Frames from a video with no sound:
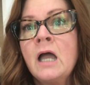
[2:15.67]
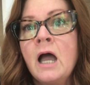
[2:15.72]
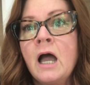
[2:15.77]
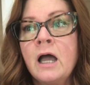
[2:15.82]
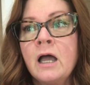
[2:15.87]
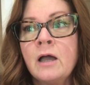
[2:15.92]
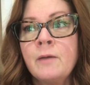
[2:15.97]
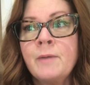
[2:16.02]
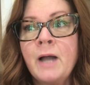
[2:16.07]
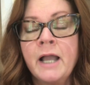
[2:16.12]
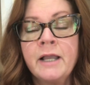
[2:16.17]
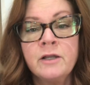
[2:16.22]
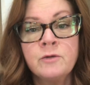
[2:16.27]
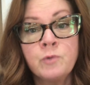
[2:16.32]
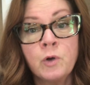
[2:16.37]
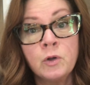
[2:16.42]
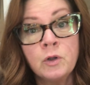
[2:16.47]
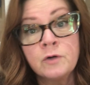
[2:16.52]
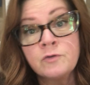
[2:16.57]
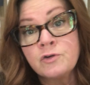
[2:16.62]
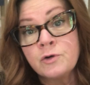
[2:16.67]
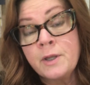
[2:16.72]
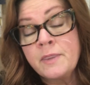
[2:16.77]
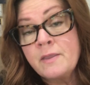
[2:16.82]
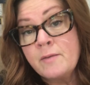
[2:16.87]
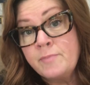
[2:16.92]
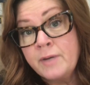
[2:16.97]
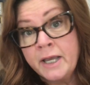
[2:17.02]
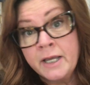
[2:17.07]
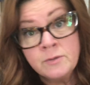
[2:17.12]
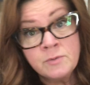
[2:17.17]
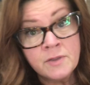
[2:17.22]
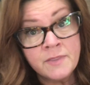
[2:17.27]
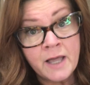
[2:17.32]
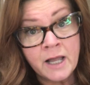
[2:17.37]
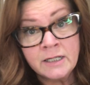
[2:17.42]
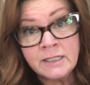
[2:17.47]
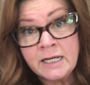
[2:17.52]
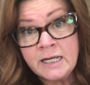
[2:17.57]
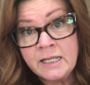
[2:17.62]
I can roll over in the bed
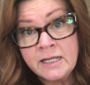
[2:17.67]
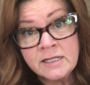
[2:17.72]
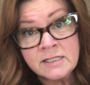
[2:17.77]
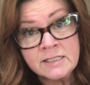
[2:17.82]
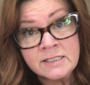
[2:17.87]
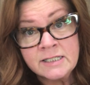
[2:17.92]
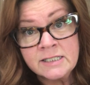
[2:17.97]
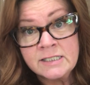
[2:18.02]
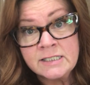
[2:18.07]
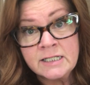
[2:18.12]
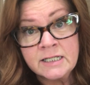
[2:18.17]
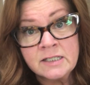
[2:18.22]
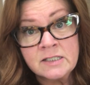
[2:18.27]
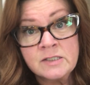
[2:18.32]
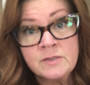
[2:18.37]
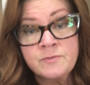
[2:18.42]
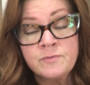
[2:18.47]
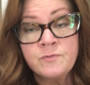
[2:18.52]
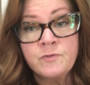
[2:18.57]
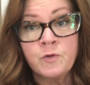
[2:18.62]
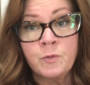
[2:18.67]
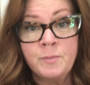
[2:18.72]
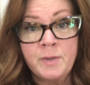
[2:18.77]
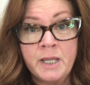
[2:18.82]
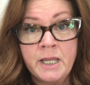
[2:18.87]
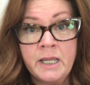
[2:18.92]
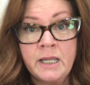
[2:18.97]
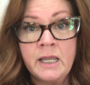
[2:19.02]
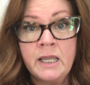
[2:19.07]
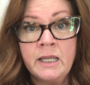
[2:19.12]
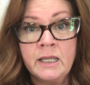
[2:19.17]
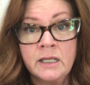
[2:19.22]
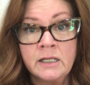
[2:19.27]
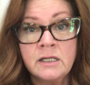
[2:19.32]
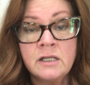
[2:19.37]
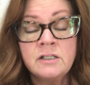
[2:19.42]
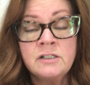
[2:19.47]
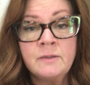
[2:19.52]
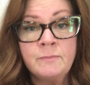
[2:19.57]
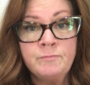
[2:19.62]
without needing assistance for being
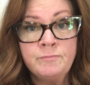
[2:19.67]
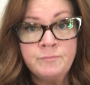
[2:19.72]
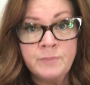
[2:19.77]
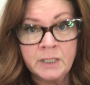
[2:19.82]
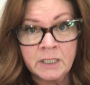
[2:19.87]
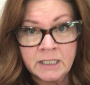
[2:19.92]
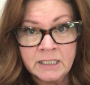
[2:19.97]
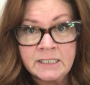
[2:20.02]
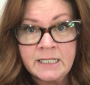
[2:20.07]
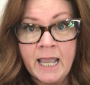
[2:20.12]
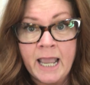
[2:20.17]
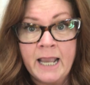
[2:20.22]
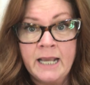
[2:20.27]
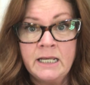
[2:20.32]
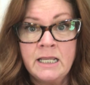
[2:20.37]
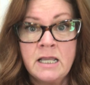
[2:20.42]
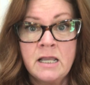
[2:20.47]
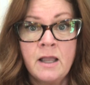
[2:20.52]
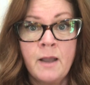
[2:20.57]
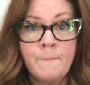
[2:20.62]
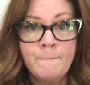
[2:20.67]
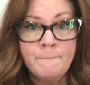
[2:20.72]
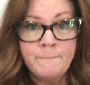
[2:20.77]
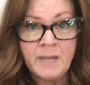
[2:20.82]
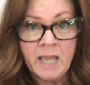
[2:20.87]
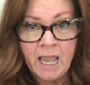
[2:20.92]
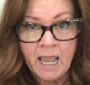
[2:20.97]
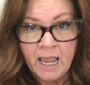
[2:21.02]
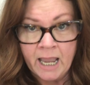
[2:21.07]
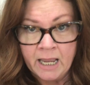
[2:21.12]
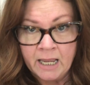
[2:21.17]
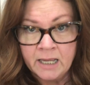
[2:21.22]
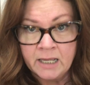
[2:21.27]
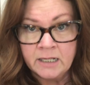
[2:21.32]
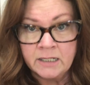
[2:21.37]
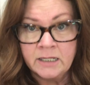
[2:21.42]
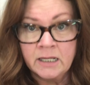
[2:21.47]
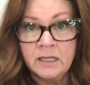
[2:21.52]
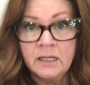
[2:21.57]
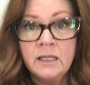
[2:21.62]
in debilitating
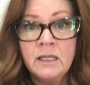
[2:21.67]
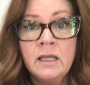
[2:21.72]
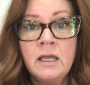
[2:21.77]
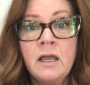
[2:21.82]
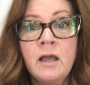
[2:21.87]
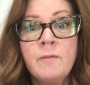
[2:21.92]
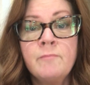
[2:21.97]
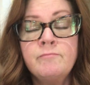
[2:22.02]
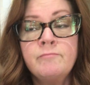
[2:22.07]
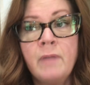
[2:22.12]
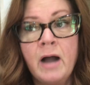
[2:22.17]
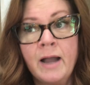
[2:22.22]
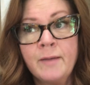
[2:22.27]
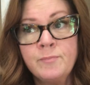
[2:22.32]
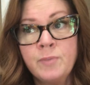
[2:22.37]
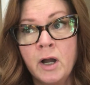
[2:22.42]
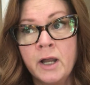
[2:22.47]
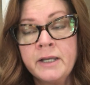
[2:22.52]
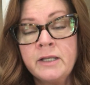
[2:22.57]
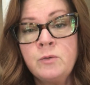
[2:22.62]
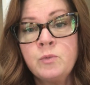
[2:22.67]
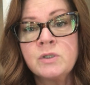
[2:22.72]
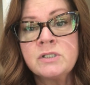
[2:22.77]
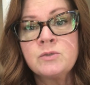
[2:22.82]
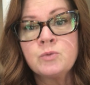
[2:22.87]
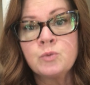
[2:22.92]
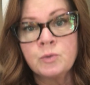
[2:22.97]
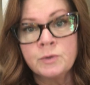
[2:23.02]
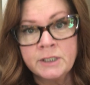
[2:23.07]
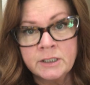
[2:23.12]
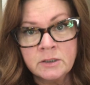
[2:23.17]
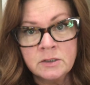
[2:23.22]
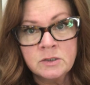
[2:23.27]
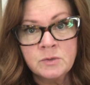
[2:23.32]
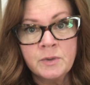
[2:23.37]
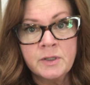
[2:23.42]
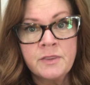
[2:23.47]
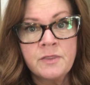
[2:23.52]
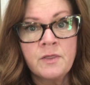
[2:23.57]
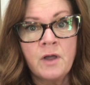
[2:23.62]
pain. My body was riddled
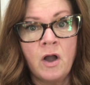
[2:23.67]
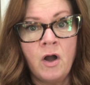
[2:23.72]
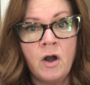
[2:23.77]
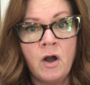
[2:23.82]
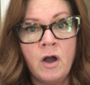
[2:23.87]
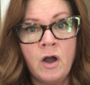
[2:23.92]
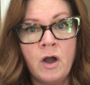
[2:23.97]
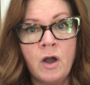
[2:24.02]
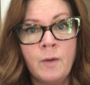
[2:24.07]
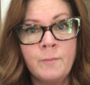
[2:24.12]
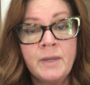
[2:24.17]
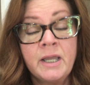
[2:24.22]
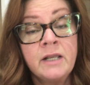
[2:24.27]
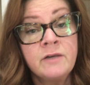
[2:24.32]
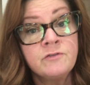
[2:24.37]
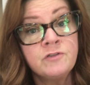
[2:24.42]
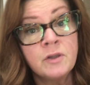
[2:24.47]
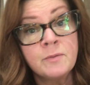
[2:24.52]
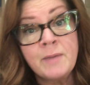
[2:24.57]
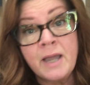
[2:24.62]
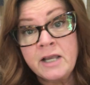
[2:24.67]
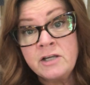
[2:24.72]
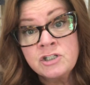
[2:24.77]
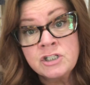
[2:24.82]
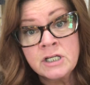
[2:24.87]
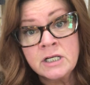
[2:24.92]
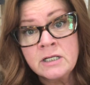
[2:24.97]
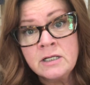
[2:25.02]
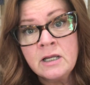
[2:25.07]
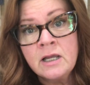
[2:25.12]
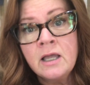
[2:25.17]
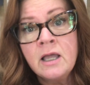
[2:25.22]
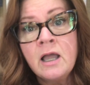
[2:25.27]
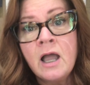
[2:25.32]
with inflammation.